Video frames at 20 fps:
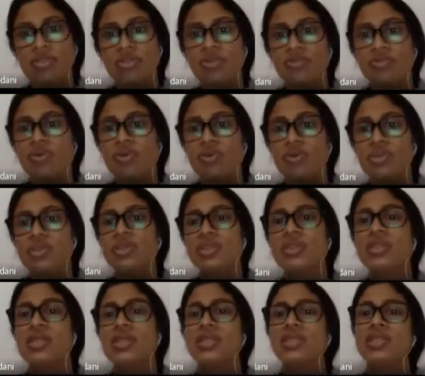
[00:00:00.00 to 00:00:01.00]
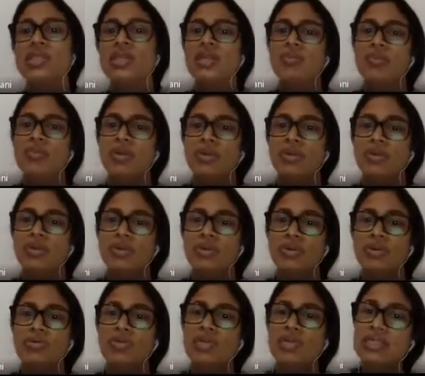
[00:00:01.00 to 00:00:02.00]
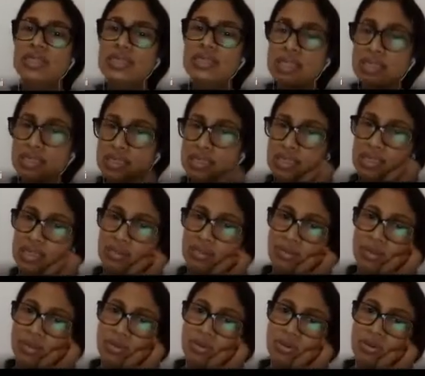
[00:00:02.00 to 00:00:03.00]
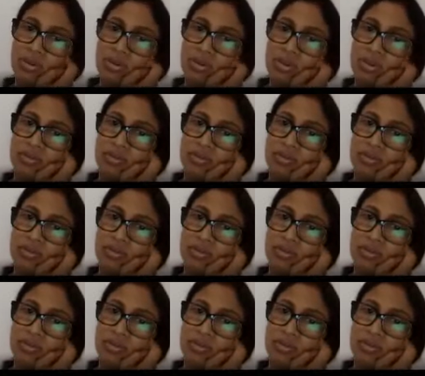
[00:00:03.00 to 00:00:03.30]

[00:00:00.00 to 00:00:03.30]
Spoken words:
to foster sustainable growth. What is sustainable growth?